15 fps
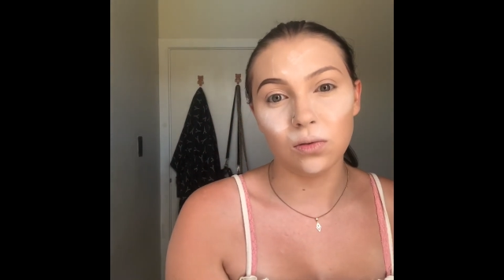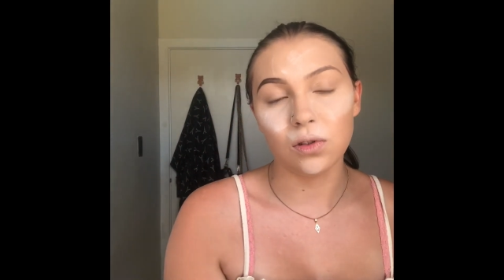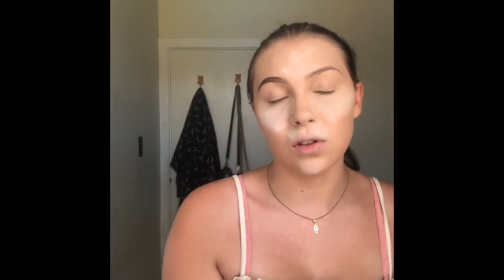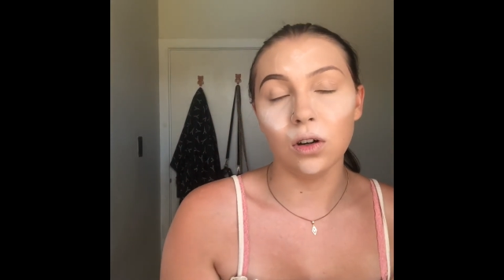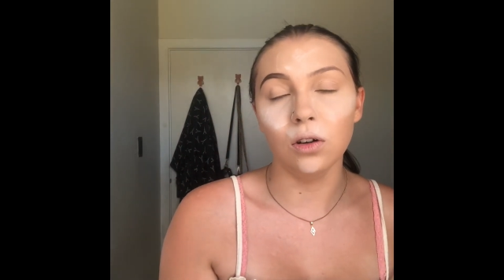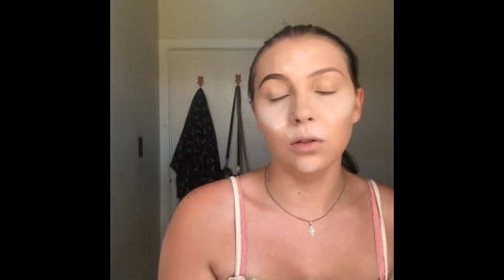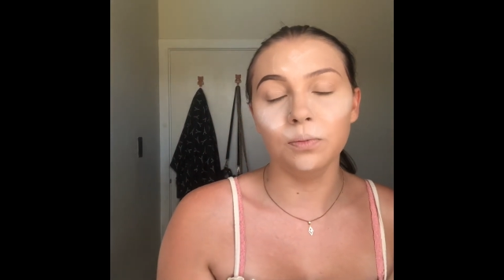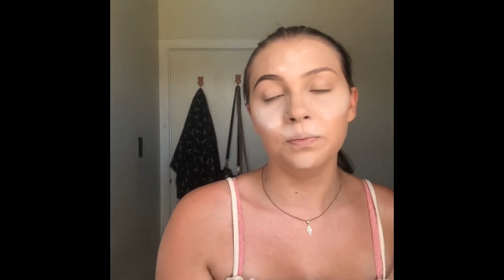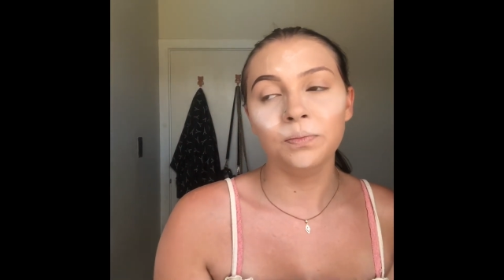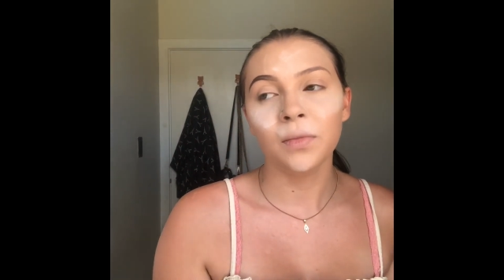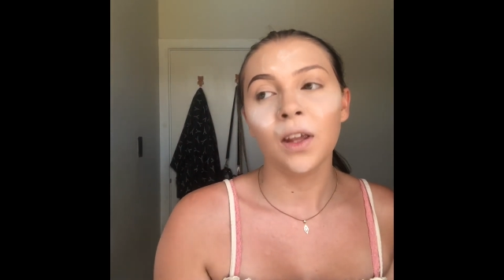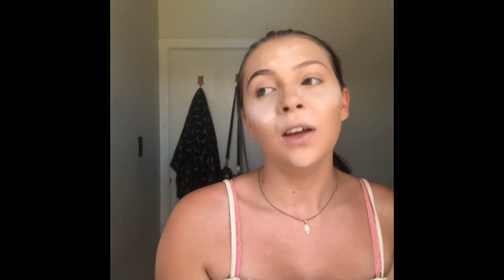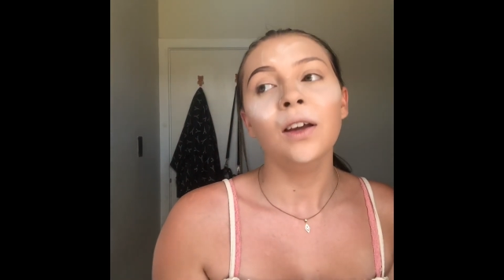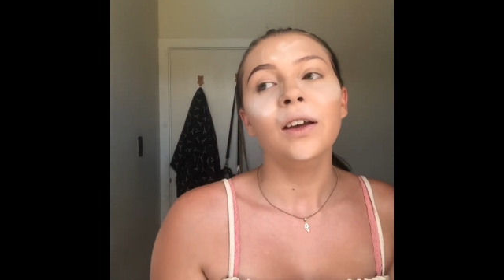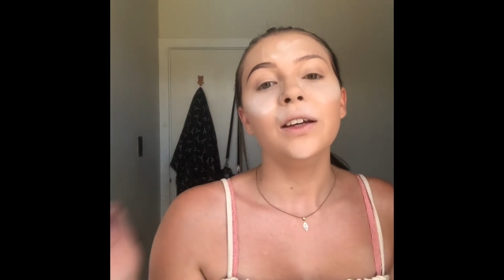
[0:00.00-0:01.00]
So
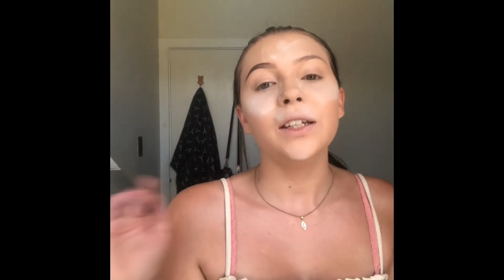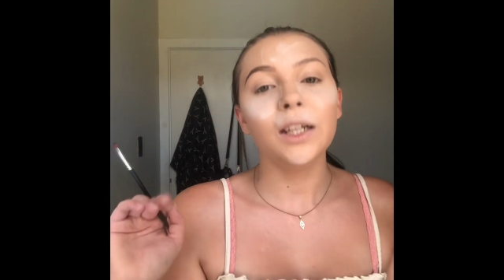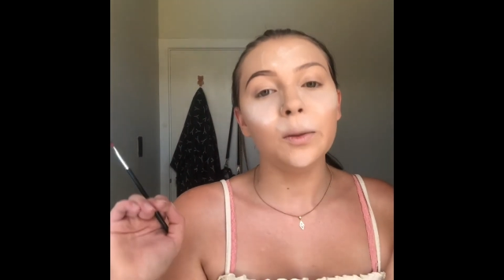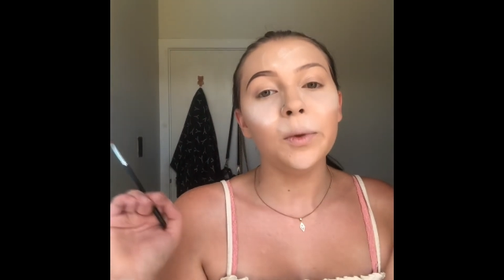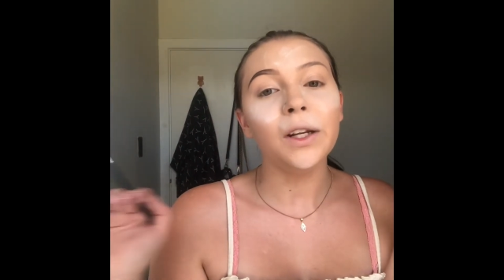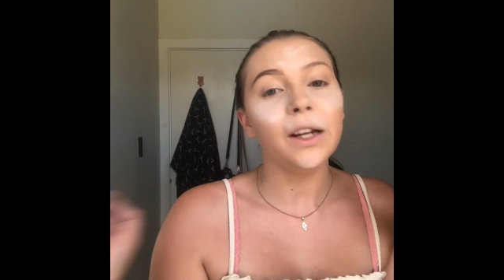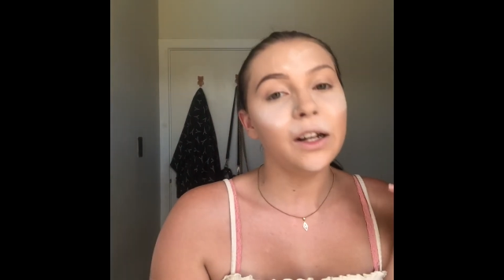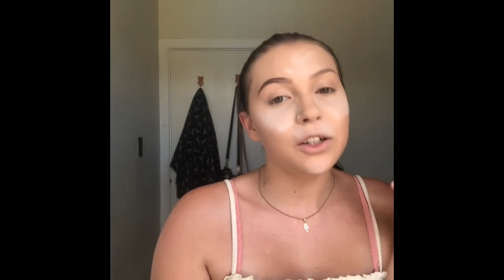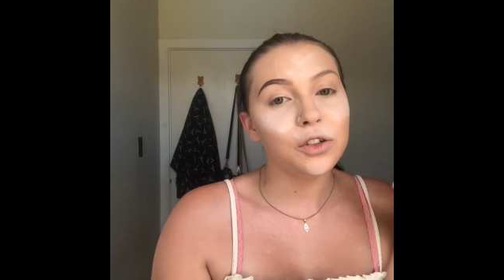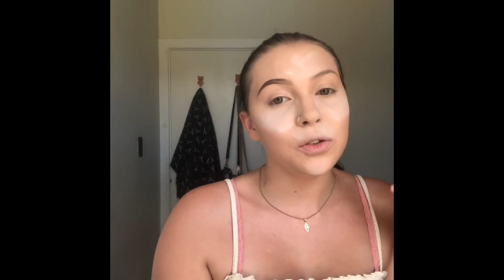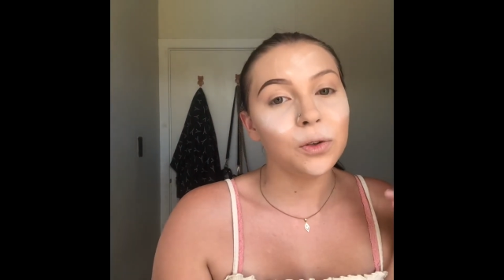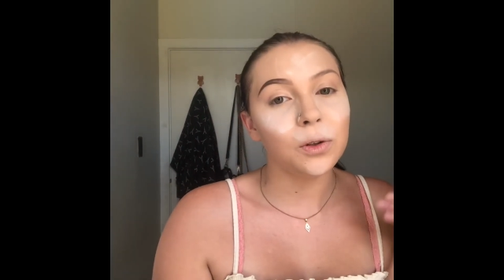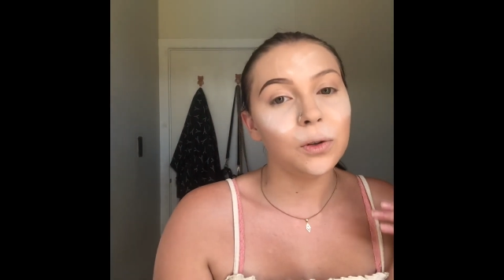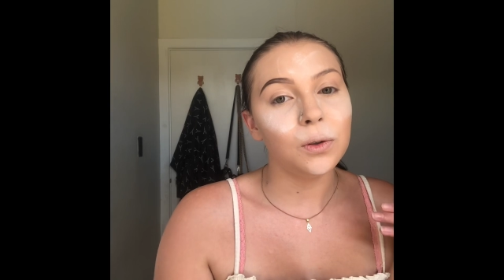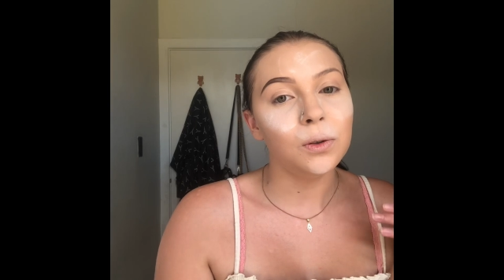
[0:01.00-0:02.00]
keep it
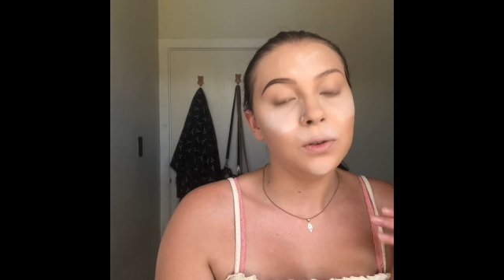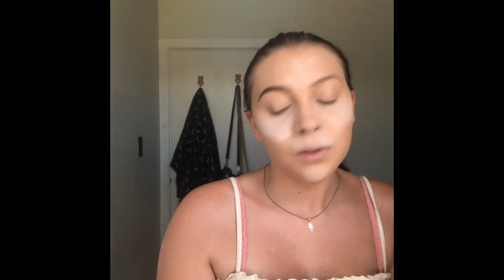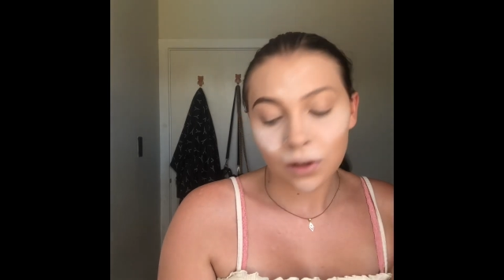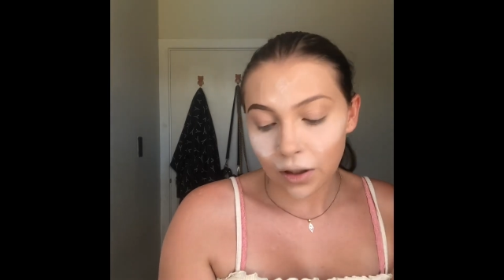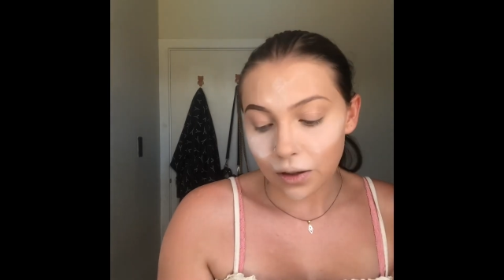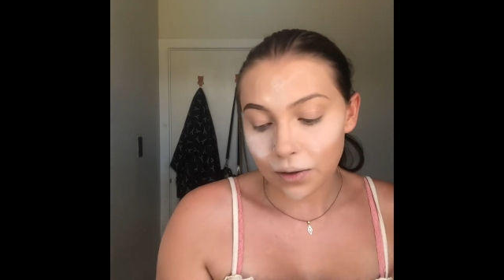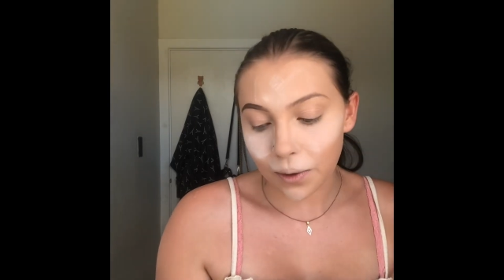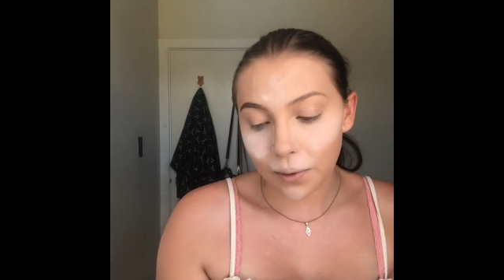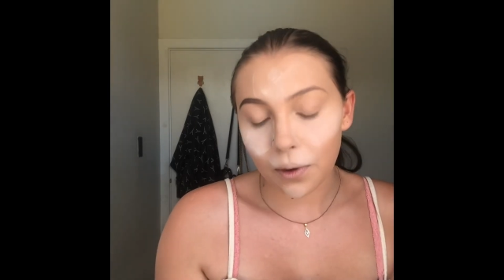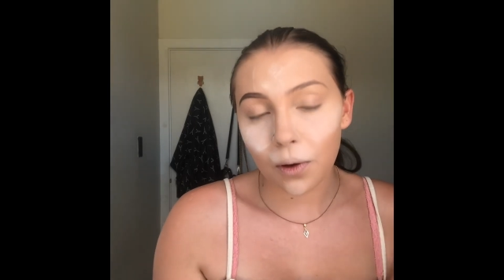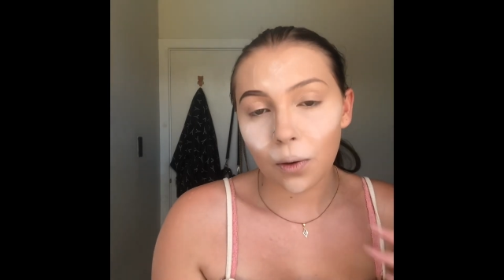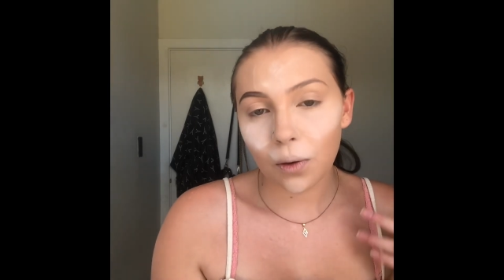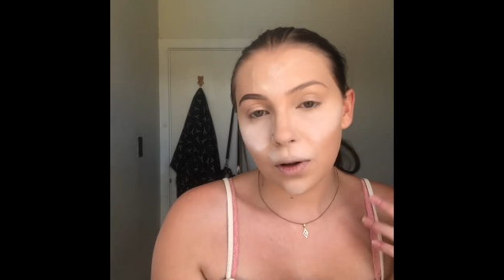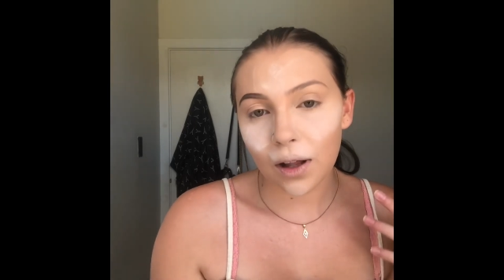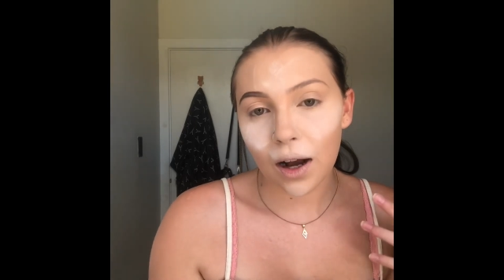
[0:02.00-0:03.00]
natural, don't go
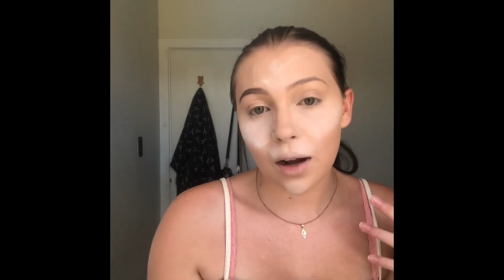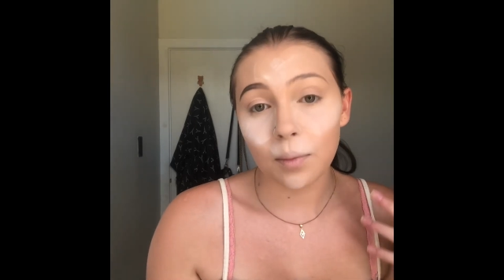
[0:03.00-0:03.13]
all out.